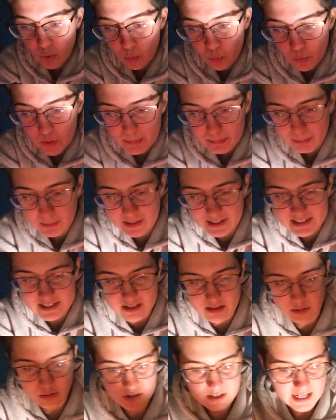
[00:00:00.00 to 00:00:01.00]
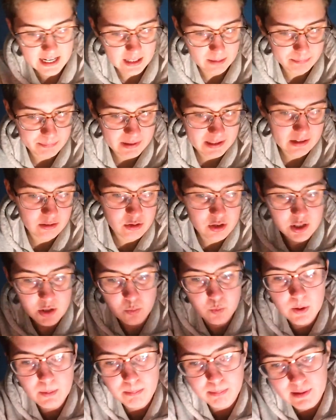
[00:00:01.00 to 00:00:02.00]
Replace those egg beaters,
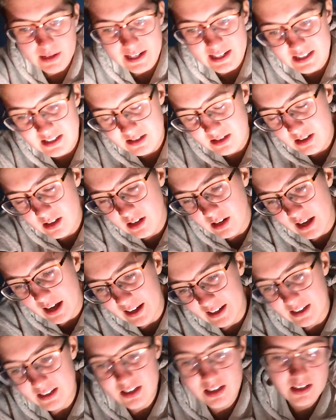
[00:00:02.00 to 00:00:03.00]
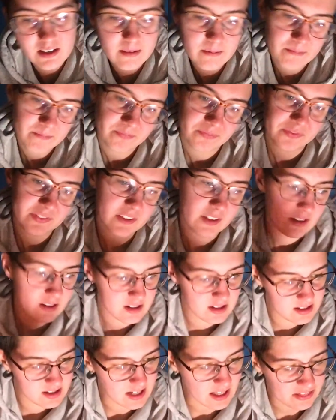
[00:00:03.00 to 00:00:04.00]
replace the light,
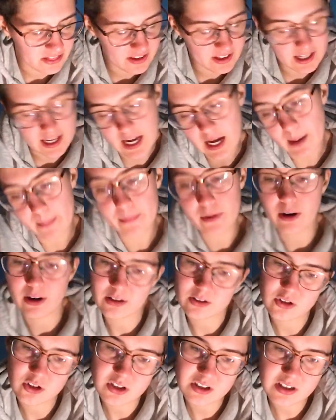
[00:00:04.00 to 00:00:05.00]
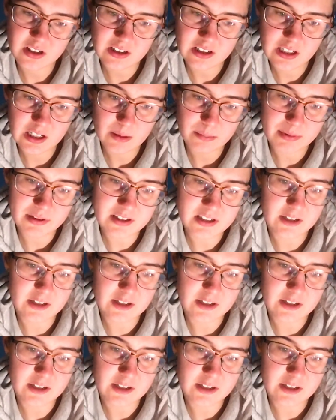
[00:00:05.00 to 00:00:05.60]
set the camera just a little bit